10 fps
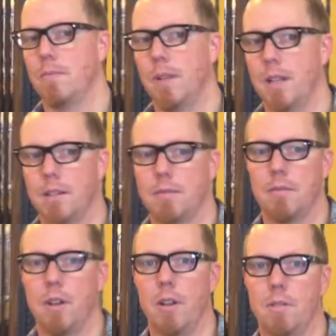
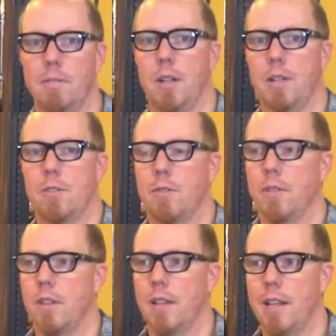but not much
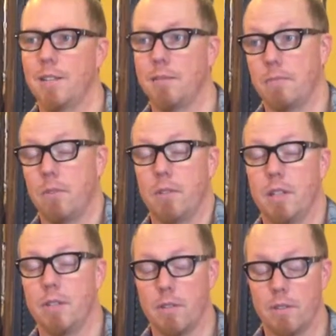for the last
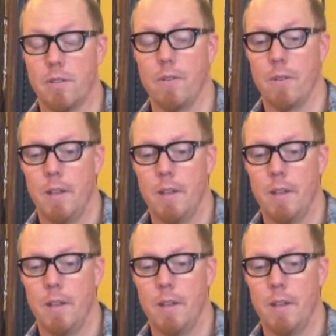30 years. So